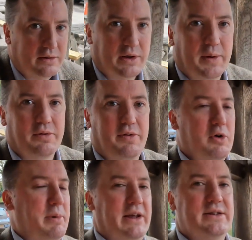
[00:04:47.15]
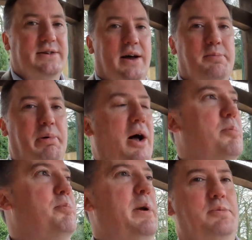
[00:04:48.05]
doing films inside a
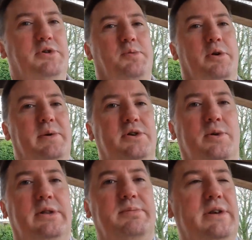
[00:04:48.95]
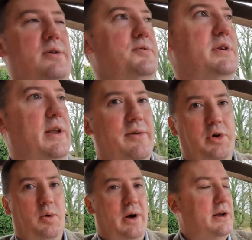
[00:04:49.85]
pub. People just want to enjoy themselves and have a
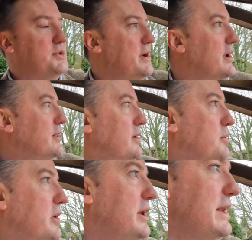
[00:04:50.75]
quiet drink. I don't want an